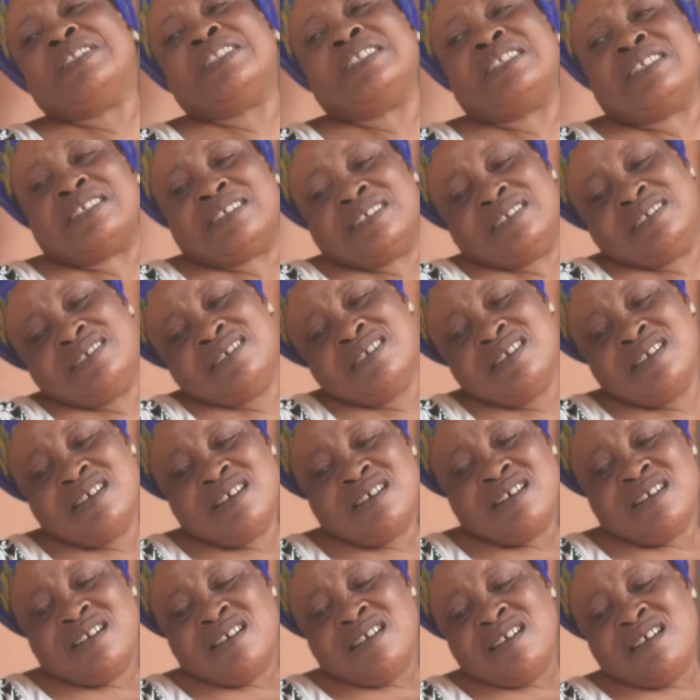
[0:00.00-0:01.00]
it.
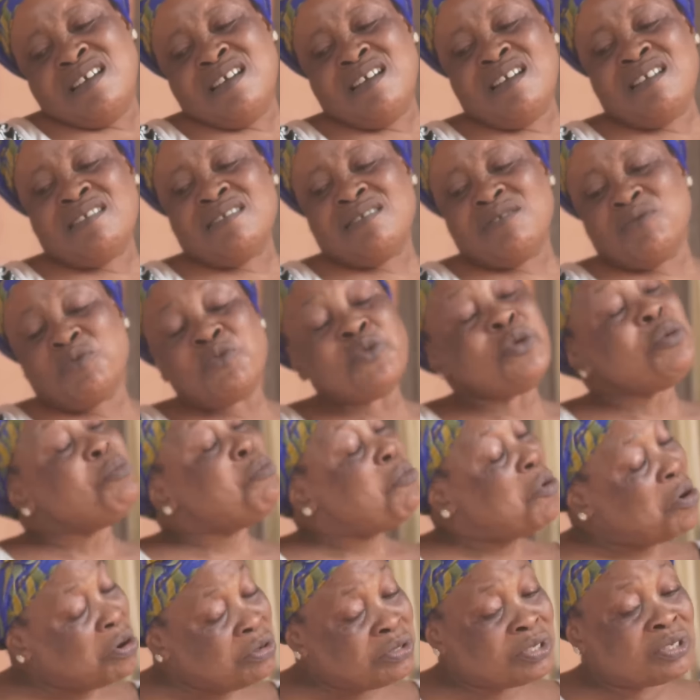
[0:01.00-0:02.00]
We
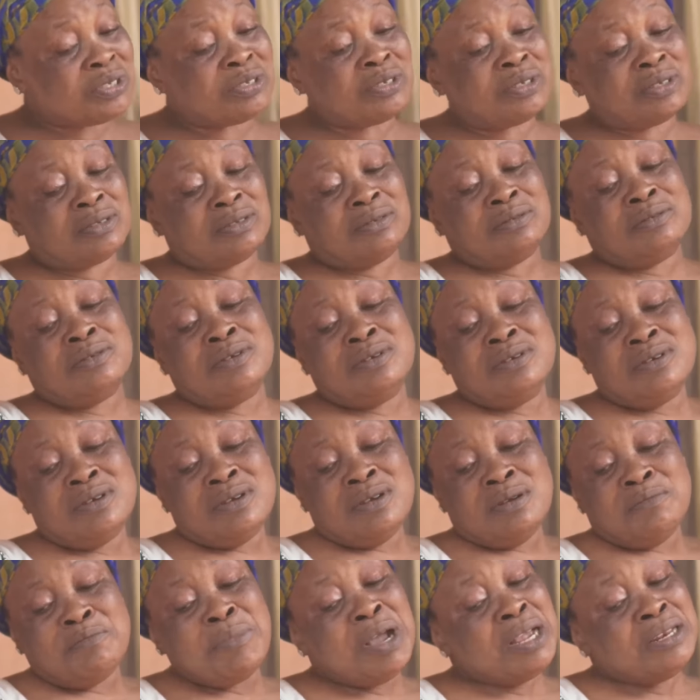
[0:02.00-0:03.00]
must.
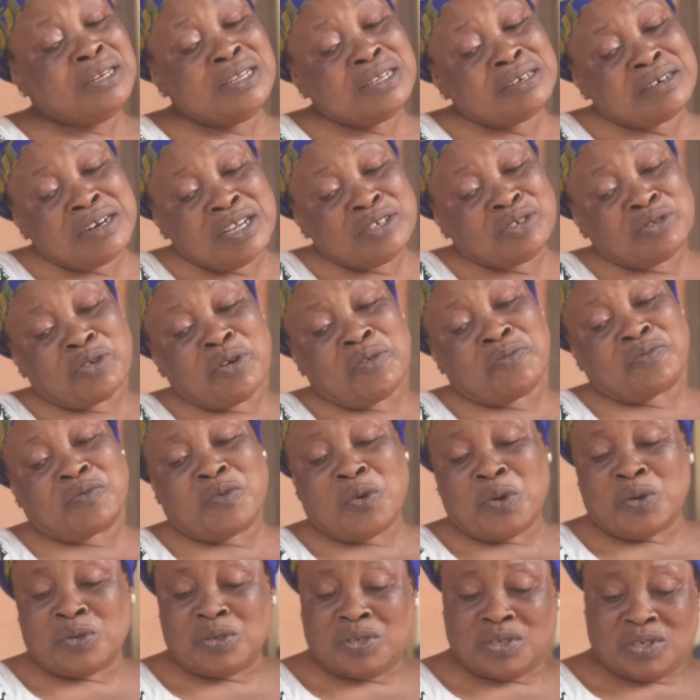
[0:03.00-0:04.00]
By the grace
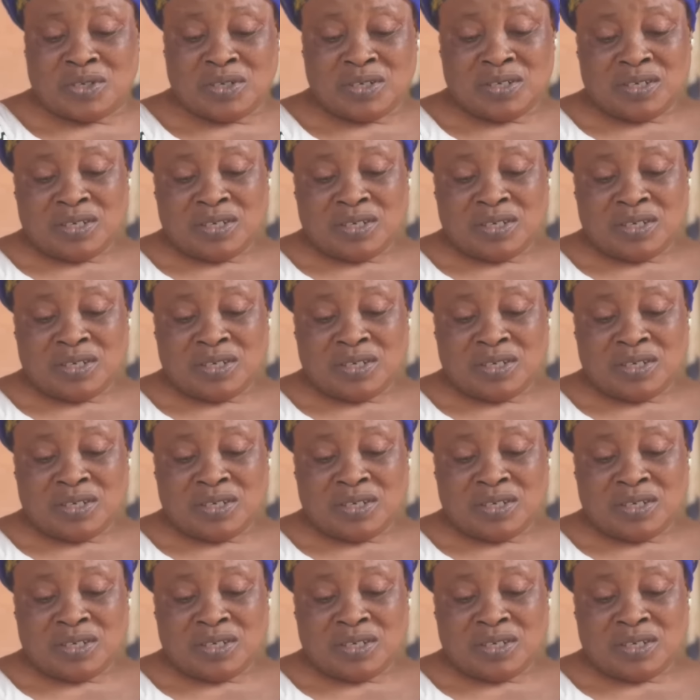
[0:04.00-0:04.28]
of God,